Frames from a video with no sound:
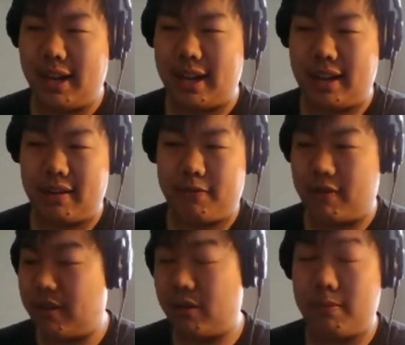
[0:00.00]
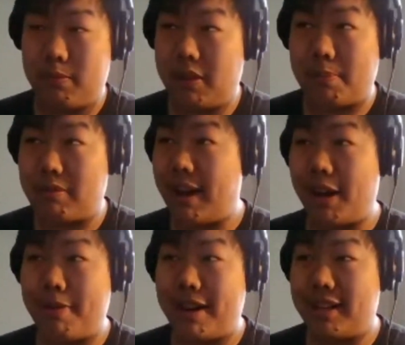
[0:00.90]
uh, for their
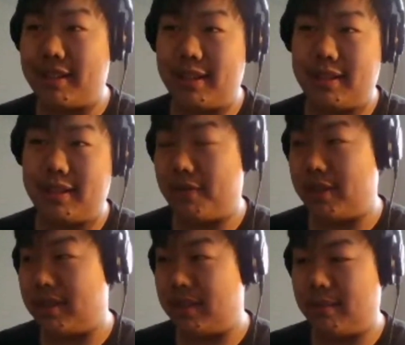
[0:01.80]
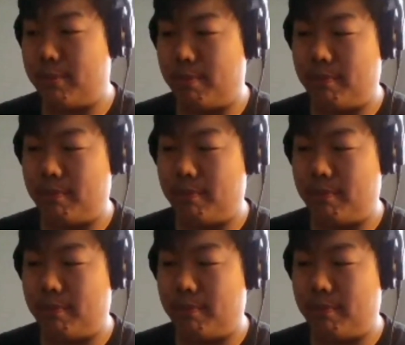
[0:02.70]
prior practices of just,